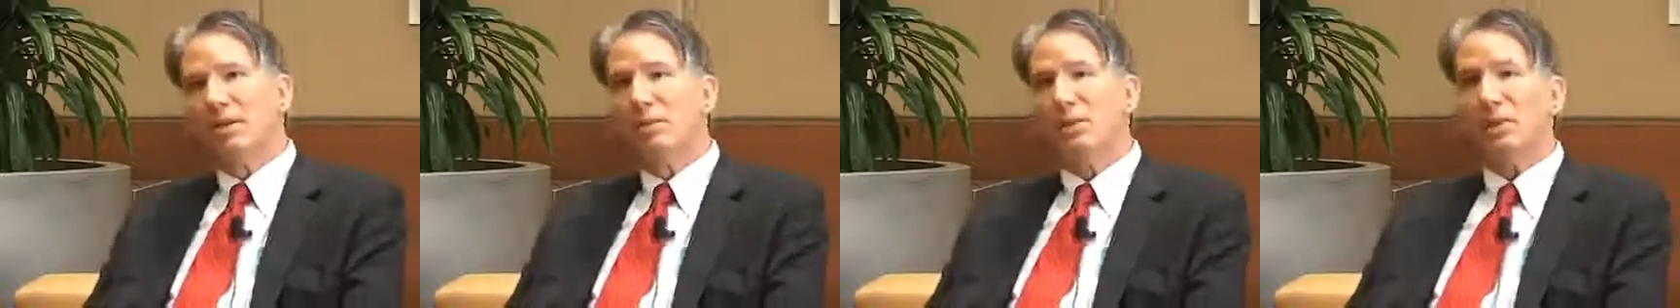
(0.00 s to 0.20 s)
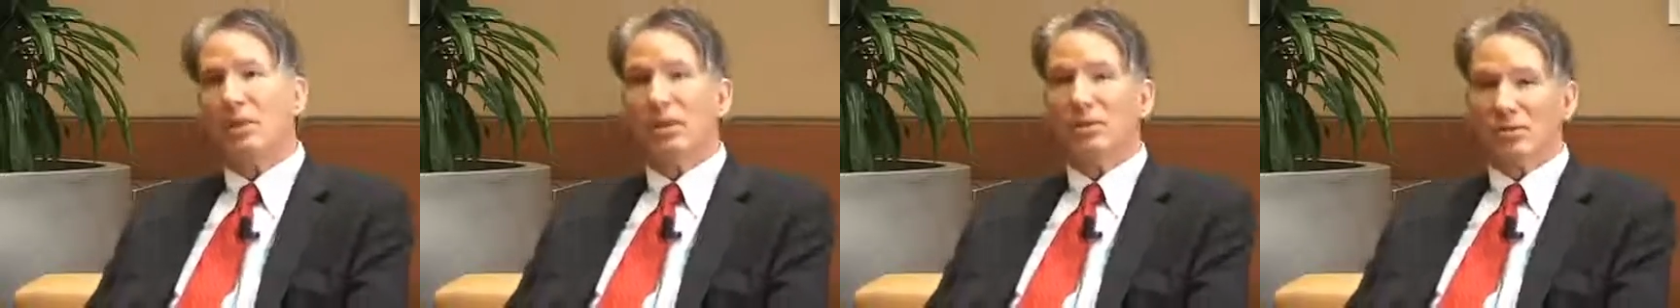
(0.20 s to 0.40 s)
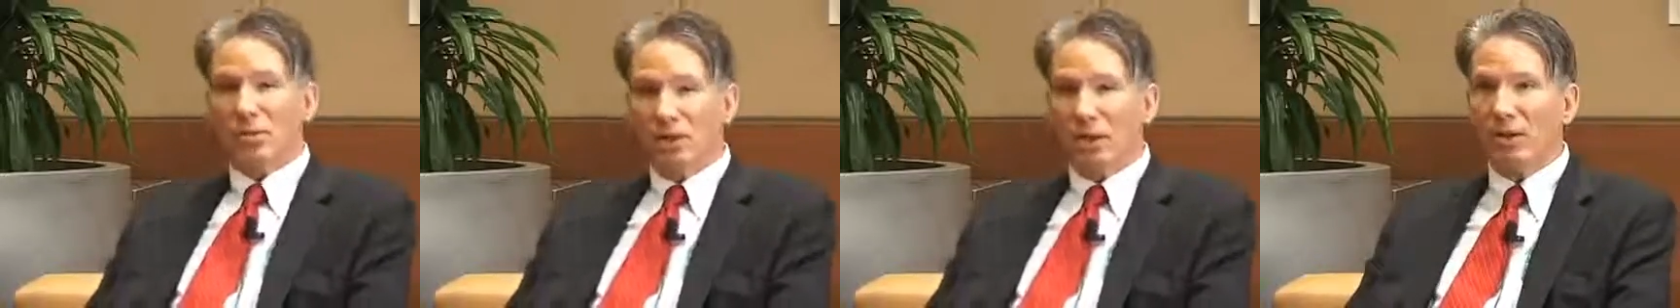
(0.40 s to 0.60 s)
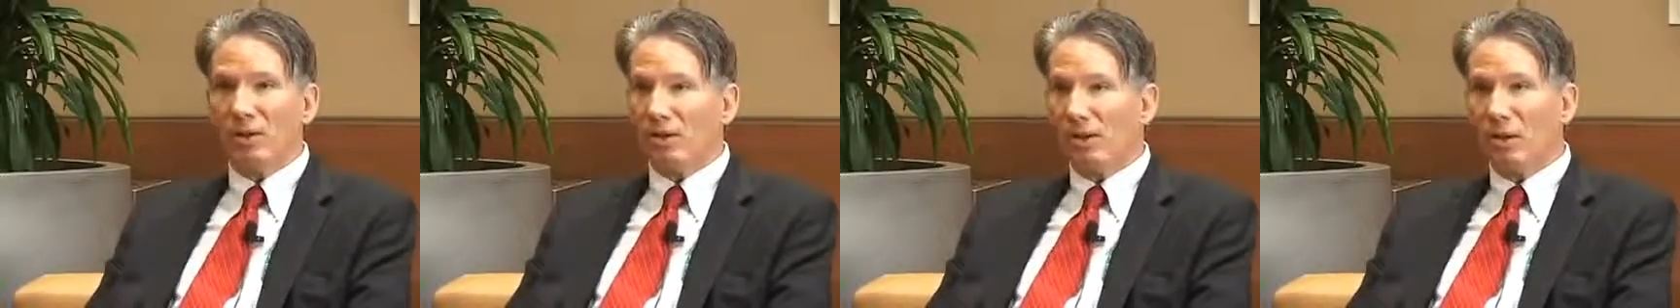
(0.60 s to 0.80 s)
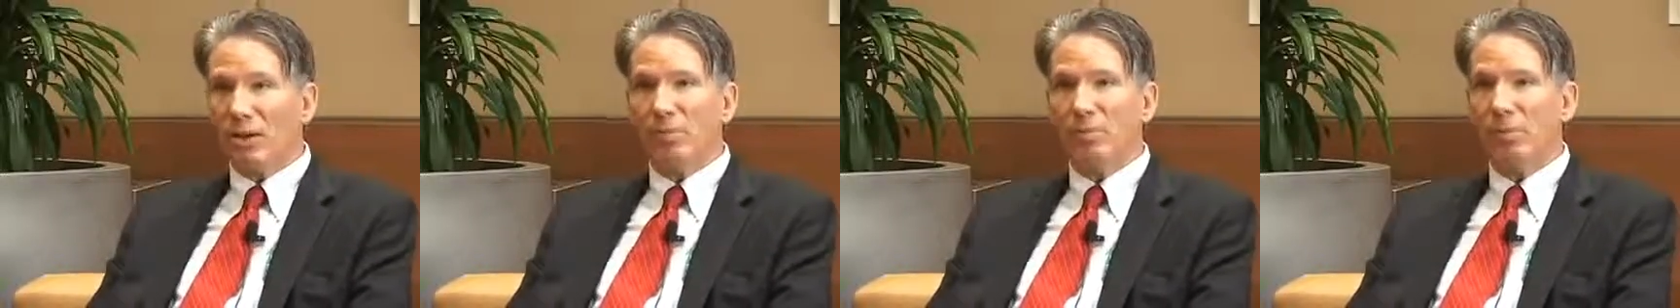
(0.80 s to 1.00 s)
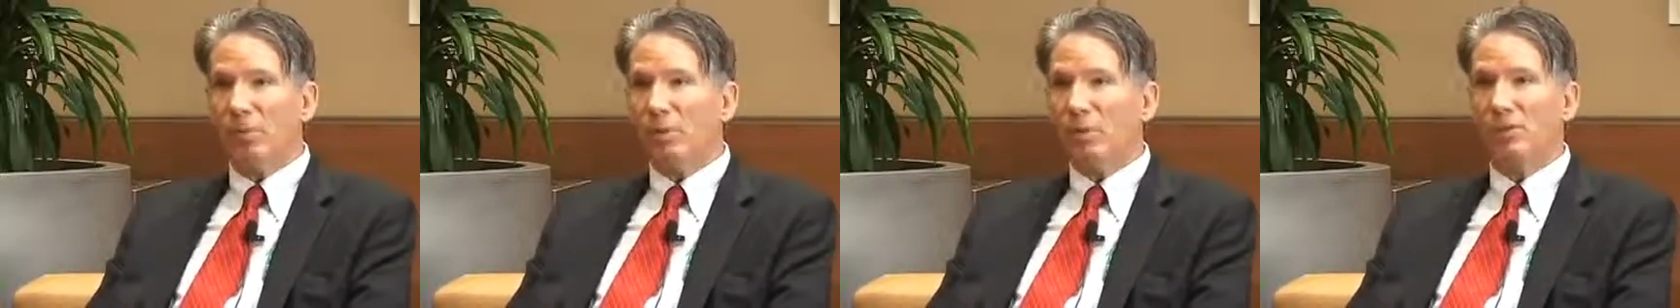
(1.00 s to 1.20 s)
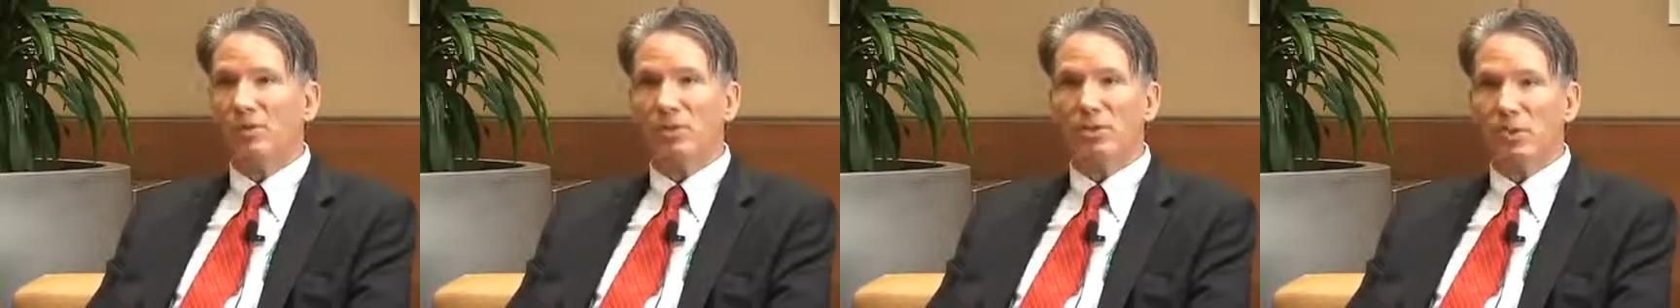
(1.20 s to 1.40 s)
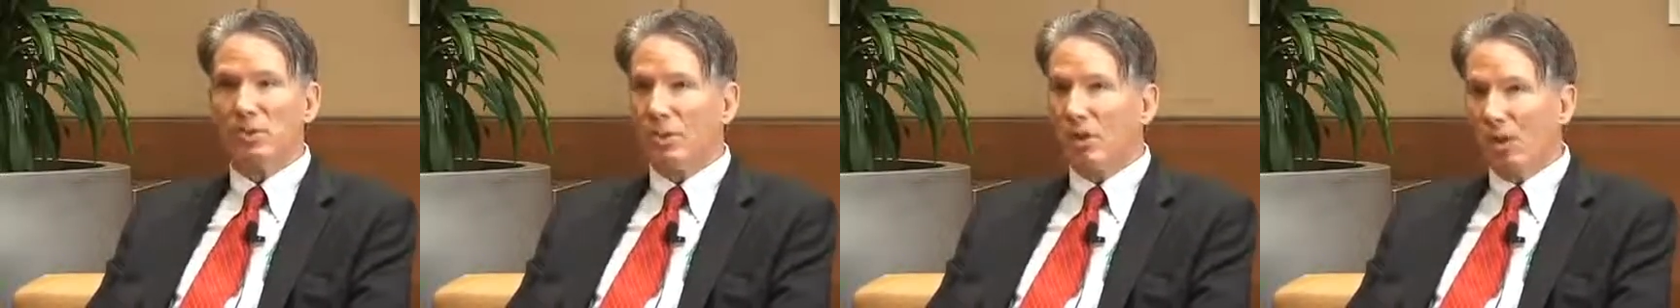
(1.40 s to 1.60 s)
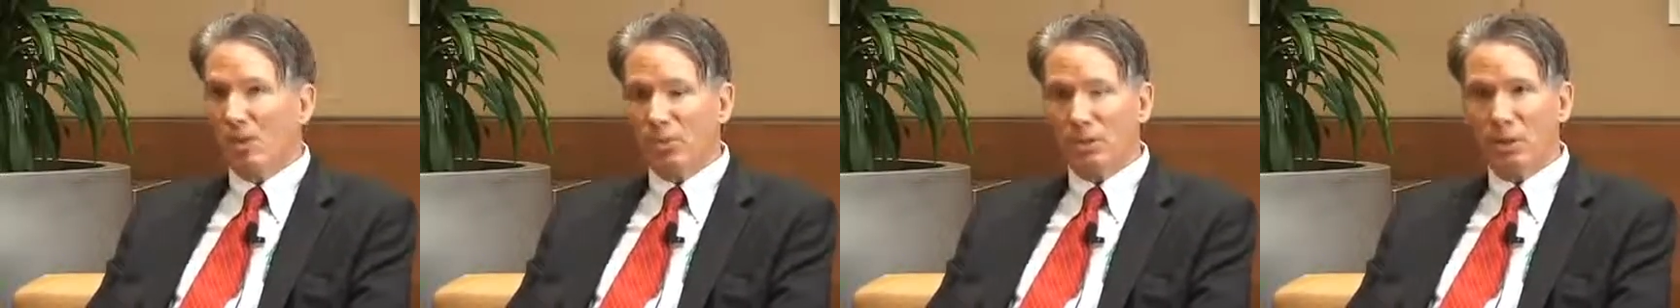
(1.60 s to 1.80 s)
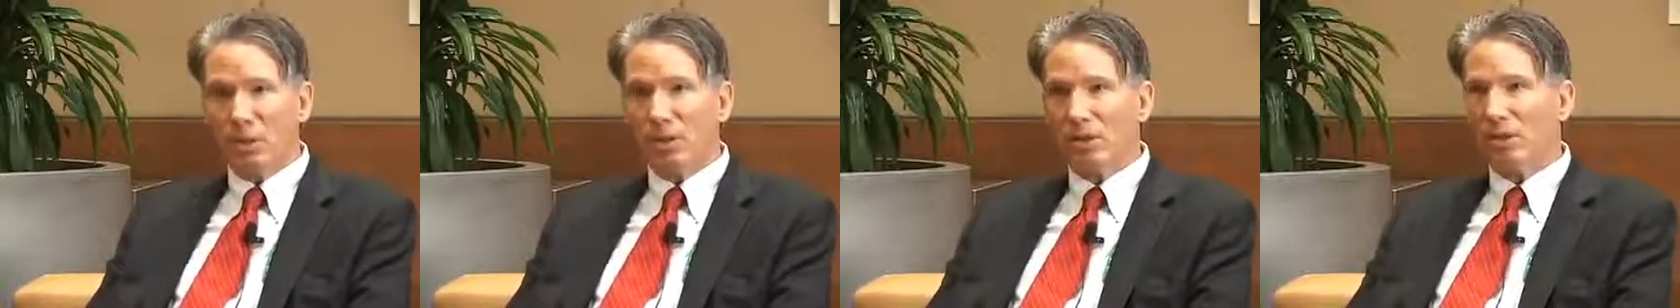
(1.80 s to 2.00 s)
because their therapeutics do not
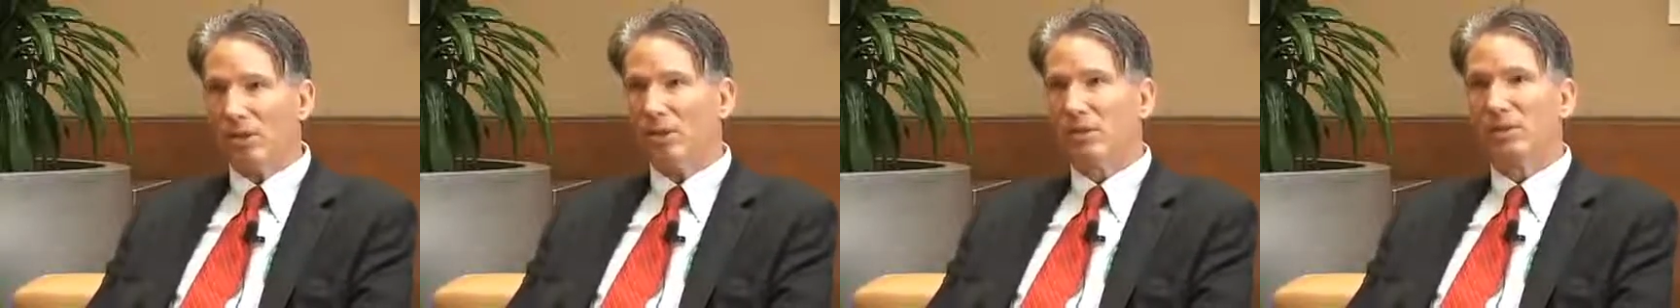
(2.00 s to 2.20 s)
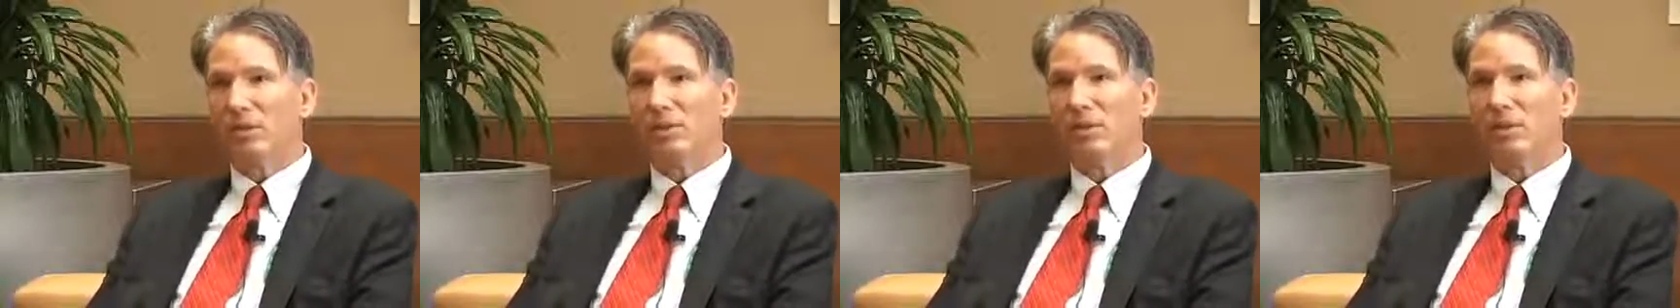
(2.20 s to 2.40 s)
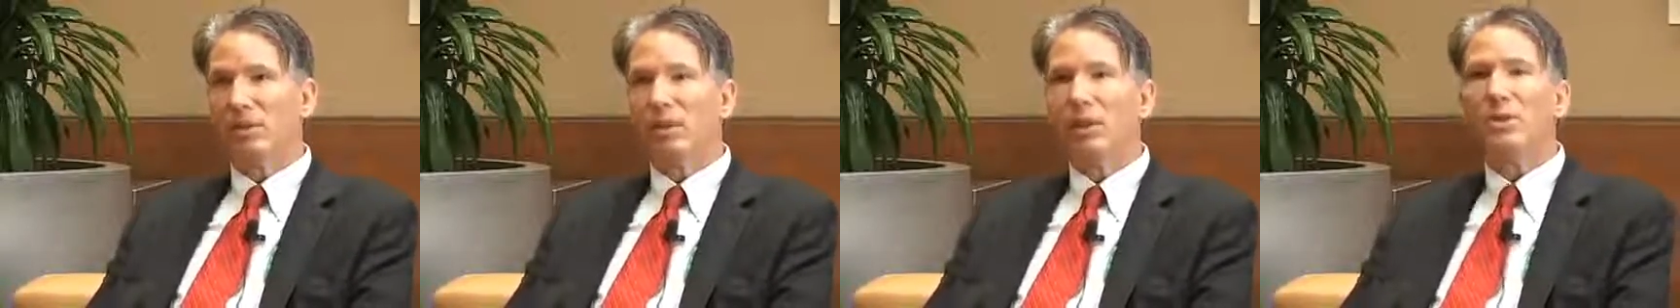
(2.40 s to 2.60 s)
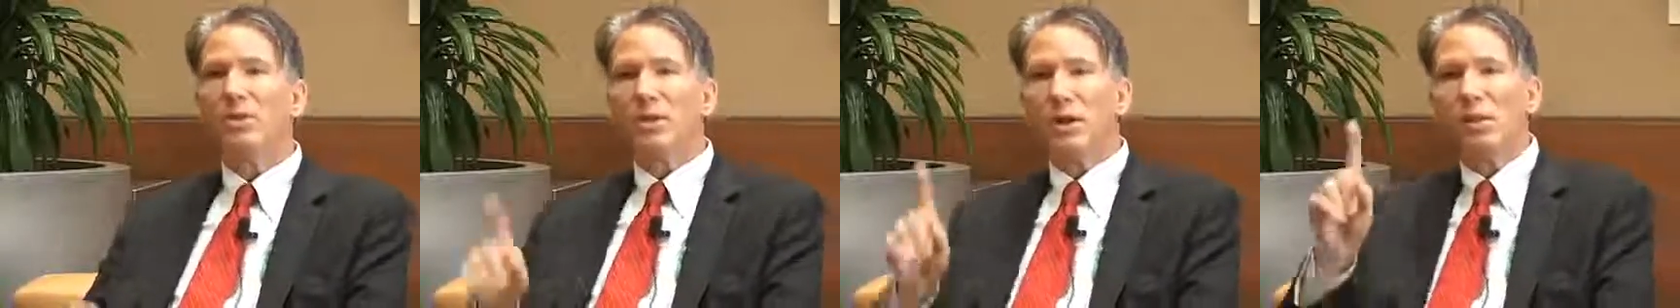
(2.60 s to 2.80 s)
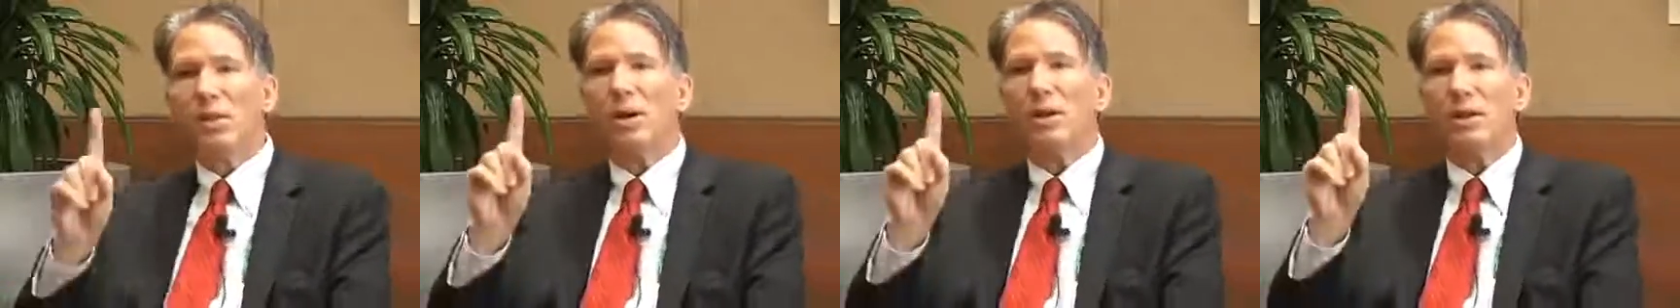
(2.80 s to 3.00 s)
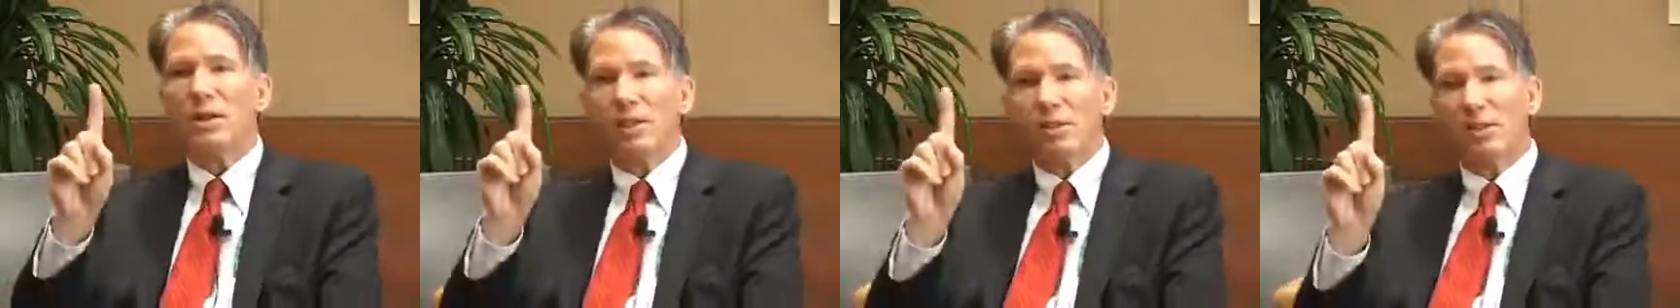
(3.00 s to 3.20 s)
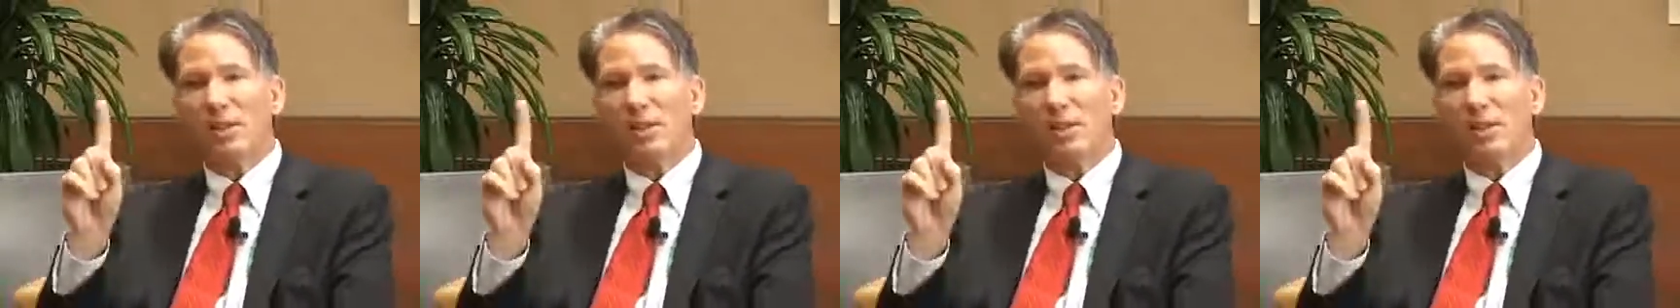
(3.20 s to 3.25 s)
work. I want you